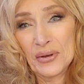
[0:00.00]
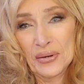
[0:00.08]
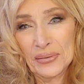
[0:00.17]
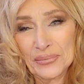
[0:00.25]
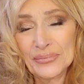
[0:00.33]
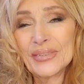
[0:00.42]

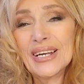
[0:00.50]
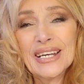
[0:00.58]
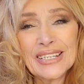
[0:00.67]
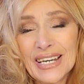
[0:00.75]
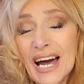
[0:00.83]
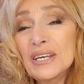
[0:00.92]
So,
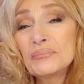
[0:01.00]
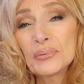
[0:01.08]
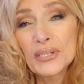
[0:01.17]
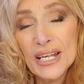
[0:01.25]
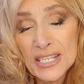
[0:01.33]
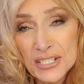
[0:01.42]
God
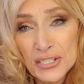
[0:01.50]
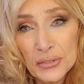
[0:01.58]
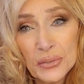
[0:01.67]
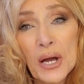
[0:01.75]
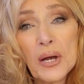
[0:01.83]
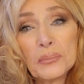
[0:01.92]
bless
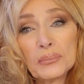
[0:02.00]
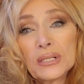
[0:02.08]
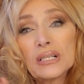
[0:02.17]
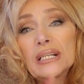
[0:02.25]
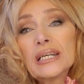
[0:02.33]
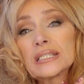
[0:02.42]
you.
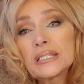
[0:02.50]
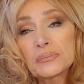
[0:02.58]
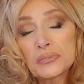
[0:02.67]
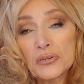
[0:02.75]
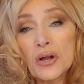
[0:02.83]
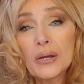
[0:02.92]
Please
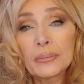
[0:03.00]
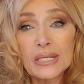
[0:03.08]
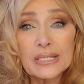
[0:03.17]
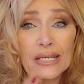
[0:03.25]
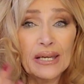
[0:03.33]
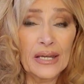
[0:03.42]
subscribe
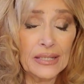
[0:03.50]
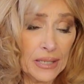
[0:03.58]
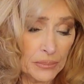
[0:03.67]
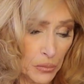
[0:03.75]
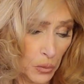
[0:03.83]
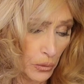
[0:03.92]
because I got to
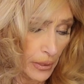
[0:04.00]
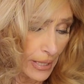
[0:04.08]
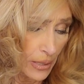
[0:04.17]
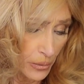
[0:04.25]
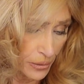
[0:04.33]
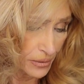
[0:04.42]
get more
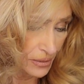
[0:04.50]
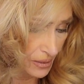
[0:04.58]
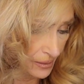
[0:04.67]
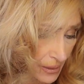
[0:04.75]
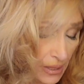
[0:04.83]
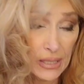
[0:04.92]
hours